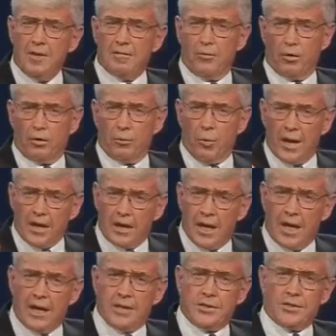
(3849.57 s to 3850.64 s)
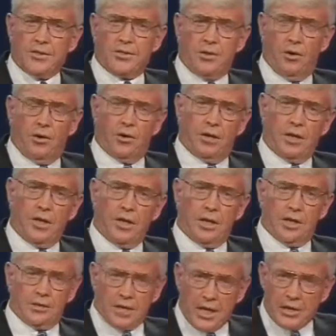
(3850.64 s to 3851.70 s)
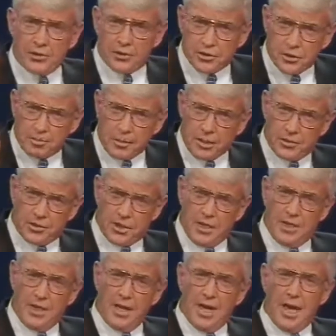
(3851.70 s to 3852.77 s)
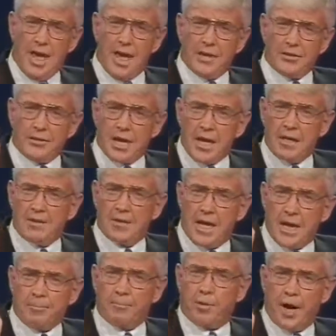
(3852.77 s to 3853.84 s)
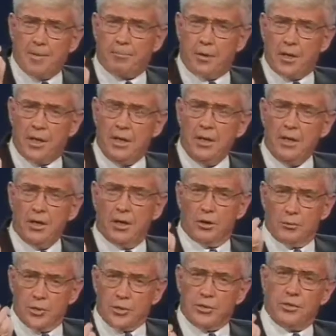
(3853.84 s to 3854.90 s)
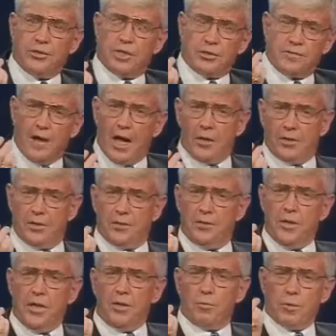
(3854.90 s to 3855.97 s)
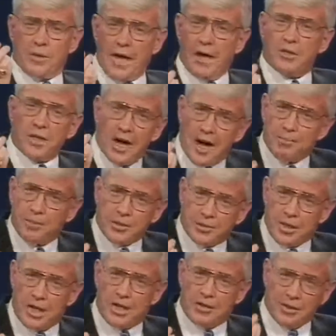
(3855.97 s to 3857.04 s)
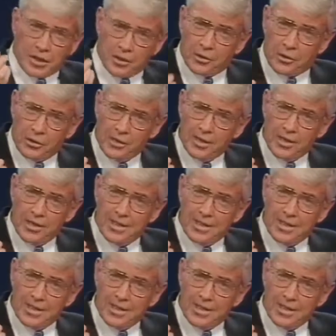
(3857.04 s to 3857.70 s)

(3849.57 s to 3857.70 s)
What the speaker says: for wetlands or endangered species and take that property or reduce its value without compensating the owner,